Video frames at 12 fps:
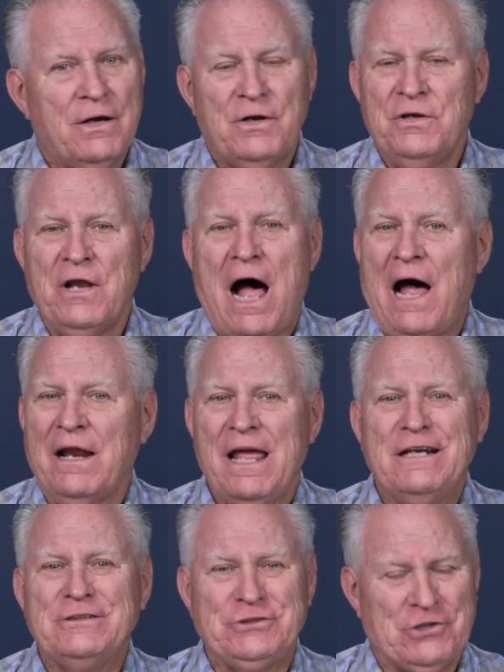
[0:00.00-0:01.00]
not
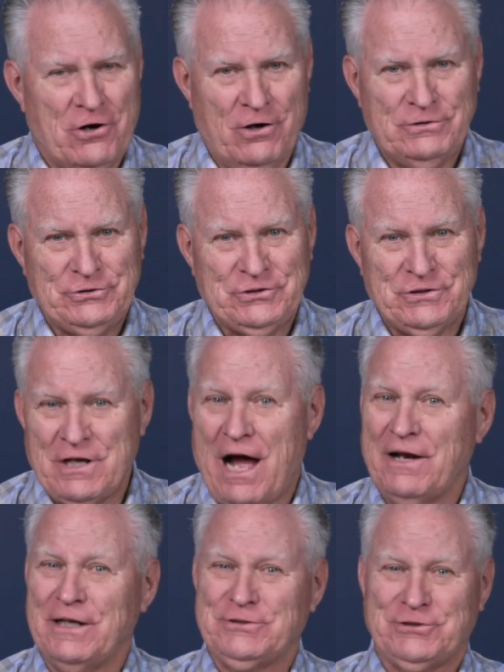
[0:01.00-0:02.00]
in a church,
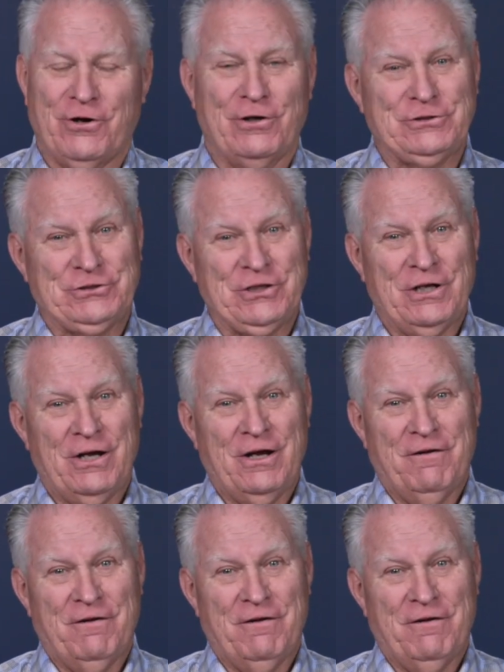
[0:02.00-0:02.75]
not in a church